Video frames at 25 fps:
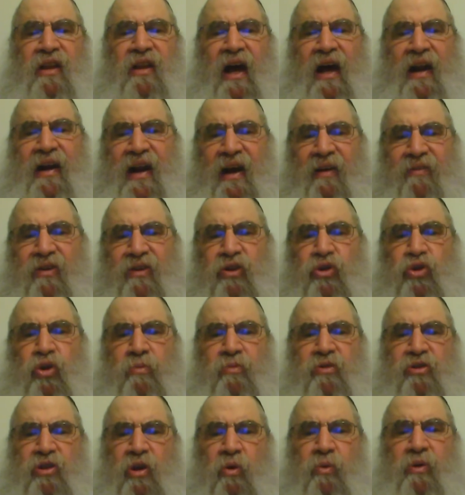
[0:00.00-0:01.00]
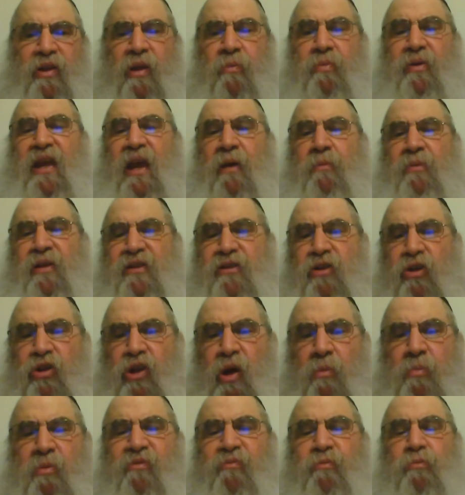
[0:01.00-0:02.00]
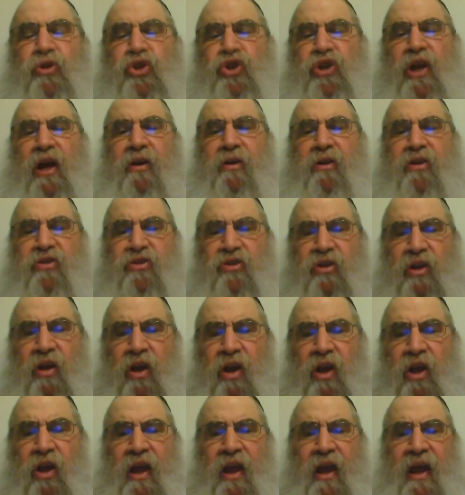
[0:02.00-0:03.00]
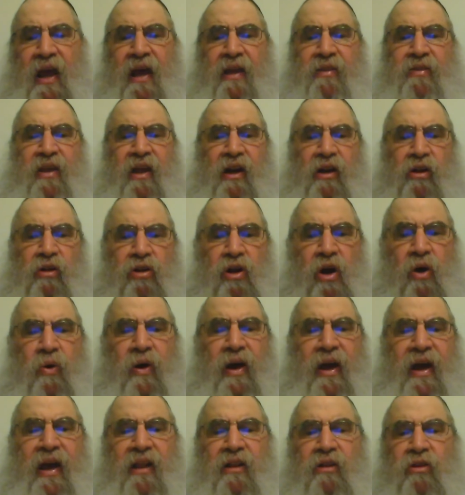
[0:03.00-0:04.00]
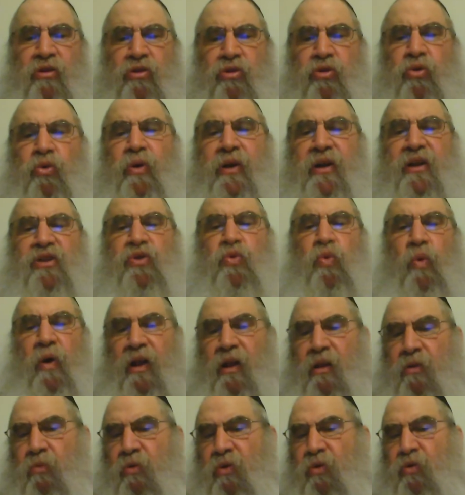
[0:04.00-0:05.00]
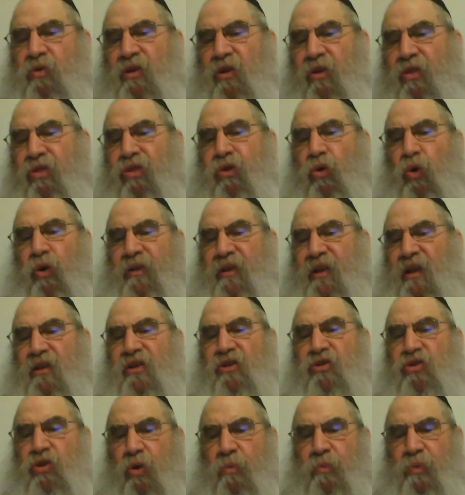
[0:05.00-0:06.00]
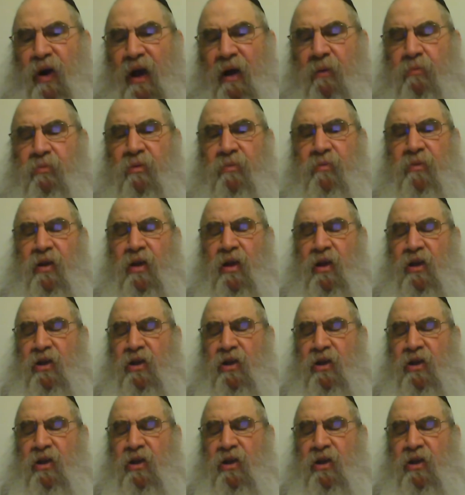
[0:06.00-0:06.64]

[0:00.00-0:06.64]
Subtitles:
anava tum, someone that became, let's say, tame from a sheretz, and then he'll go ahead and do it as well, with the thought that there's no problem.